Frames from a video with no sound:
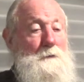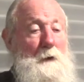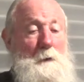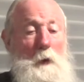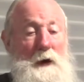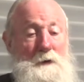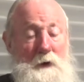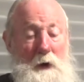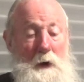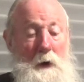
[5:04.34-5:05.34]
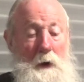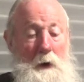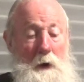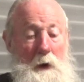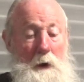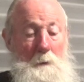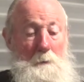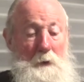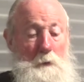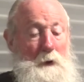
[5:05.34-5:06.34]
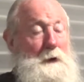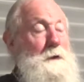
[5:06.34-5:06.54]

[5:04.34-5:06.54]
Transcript: very wet. But when he